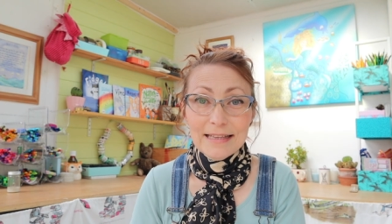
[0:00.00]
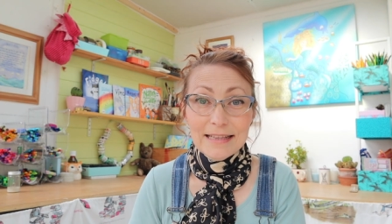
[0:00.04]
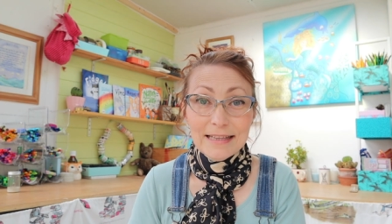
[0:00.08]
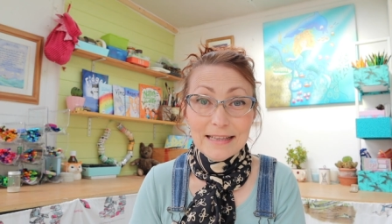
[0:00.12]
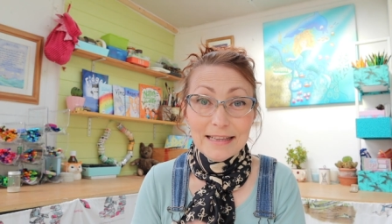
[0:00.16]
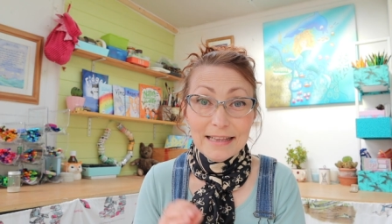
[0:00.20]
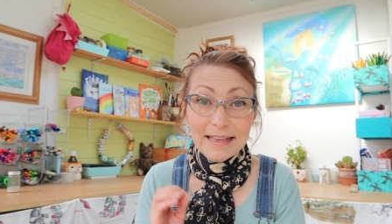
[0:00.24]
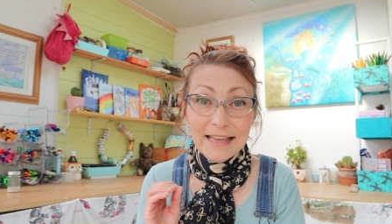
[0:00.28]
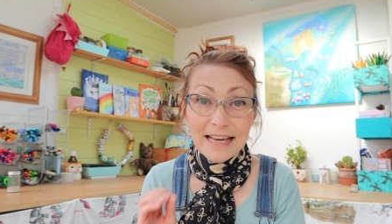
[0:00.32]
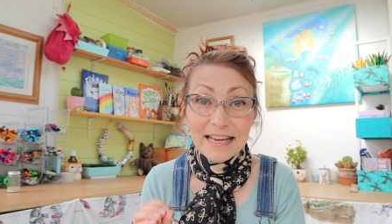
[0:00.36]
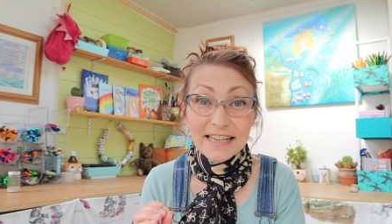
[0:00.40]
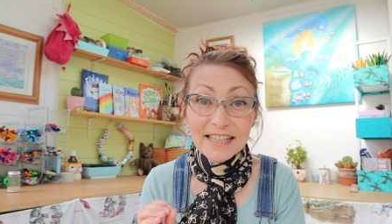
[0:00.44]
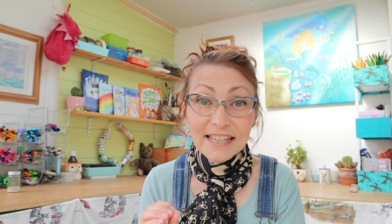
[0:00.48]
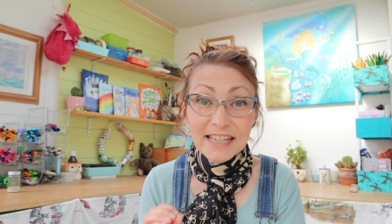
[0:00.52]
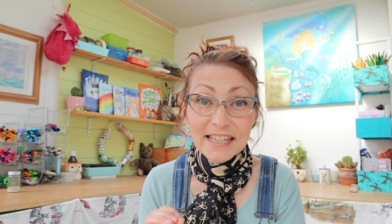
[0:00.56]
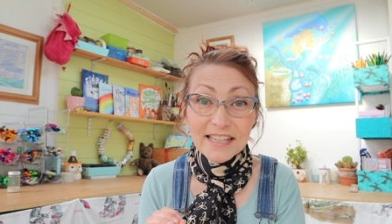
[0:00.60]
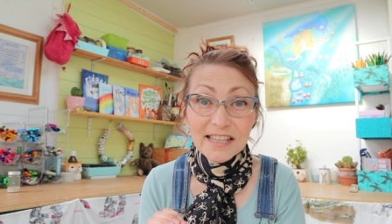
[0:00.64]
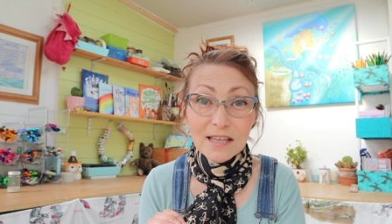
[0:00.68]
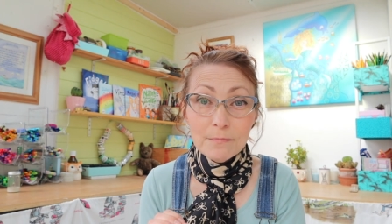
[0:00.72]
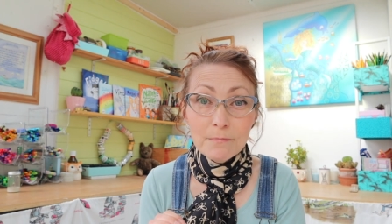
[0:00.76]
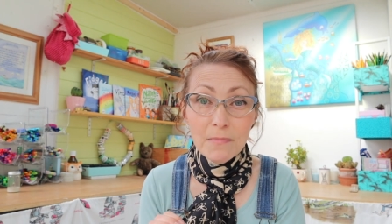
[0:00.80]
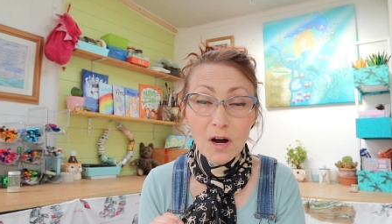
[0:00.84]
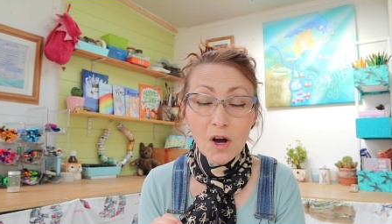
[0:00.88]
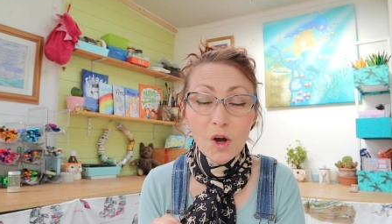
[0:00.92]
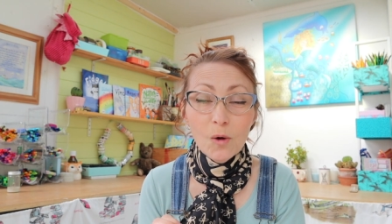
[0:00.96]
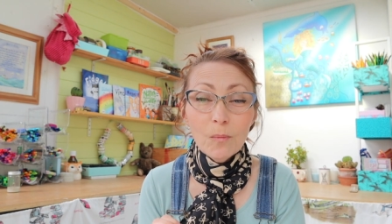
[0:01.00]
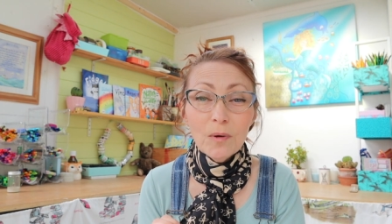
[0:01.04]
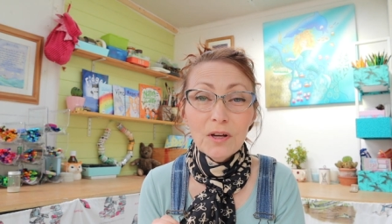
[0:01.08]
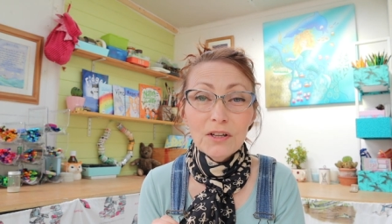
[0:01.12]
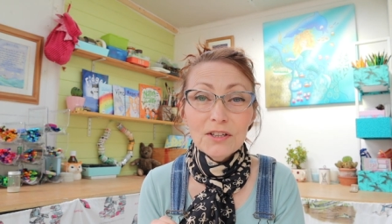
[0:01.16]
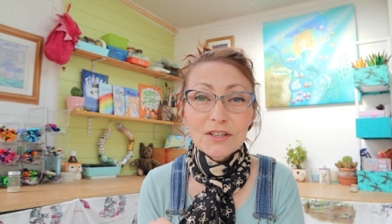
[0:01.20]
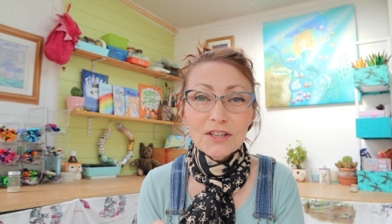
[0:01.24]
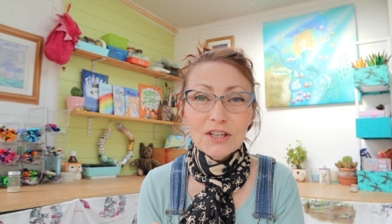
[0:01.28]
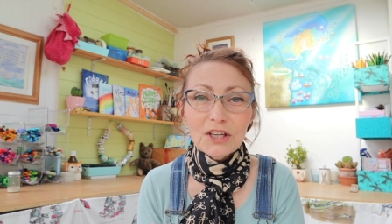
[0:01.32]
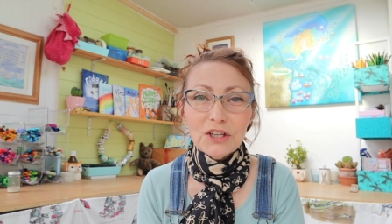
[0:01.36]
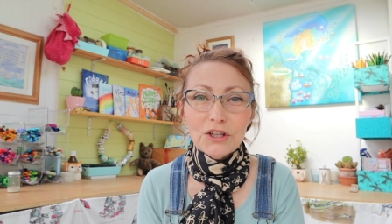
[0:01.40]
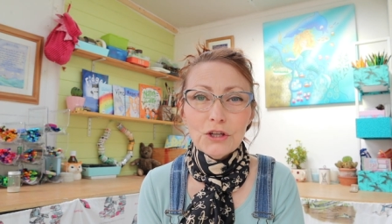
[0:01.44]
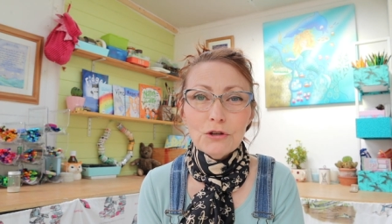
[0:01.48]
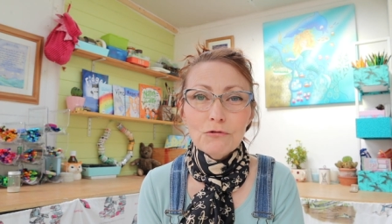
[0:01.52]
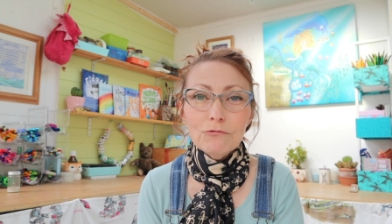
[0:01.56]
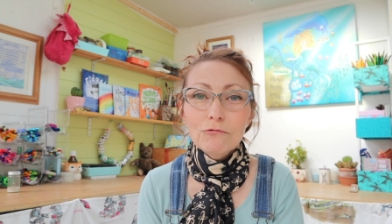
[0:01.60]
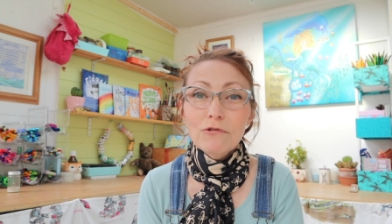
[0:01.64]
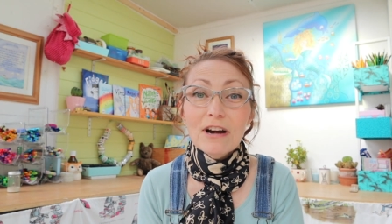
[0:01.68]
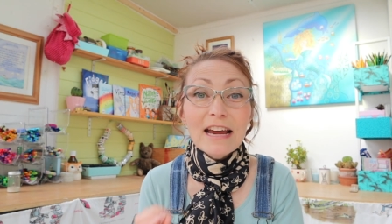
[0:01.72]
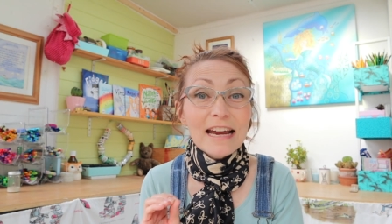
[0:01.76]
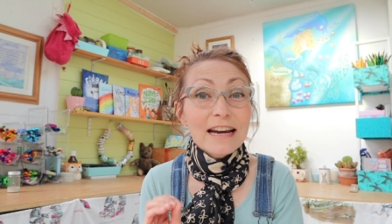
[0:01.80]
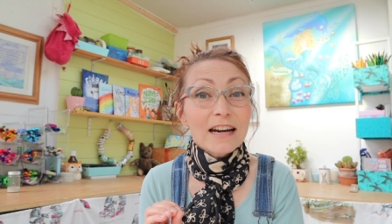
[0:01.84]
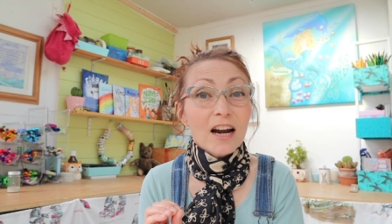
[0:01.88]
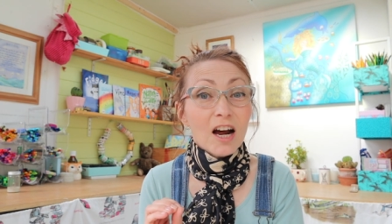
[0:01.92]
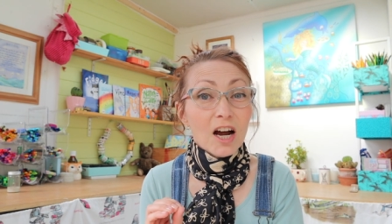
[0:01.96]
This is the moment that you
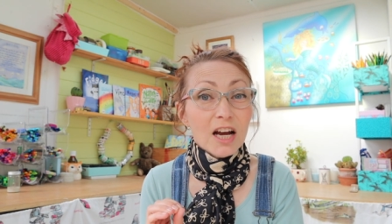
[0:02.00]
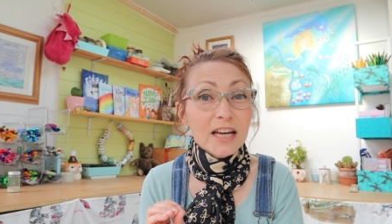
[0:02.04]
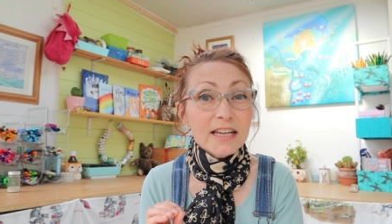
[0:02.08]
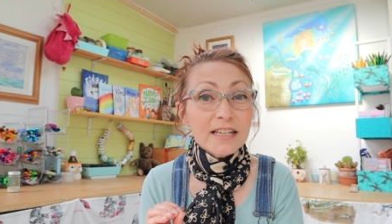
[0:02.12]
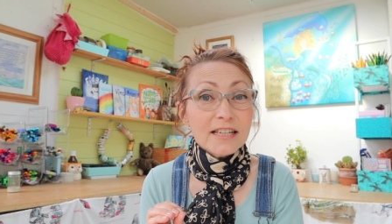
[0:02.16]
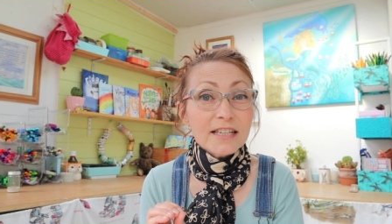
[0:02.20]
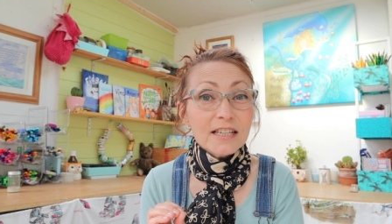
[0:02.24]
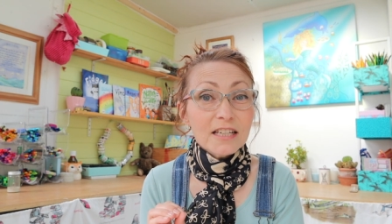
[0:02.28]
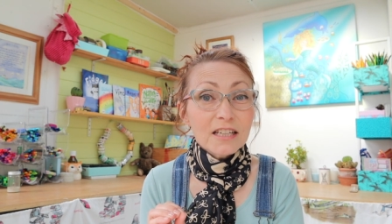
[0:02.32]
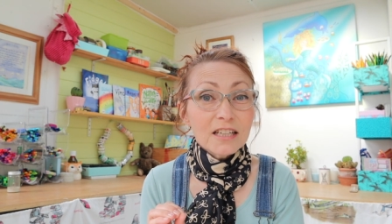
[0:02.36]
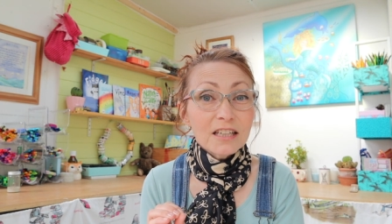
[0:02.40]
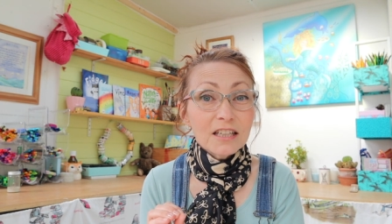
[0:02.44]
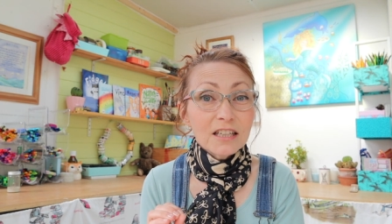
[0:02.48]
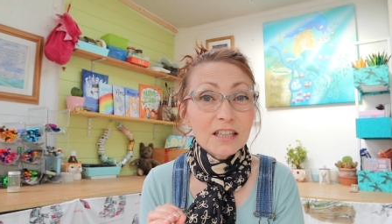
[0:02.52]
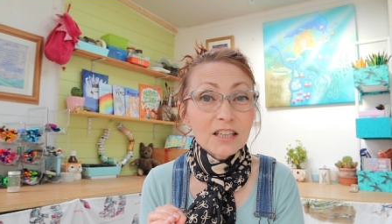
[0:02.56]
realise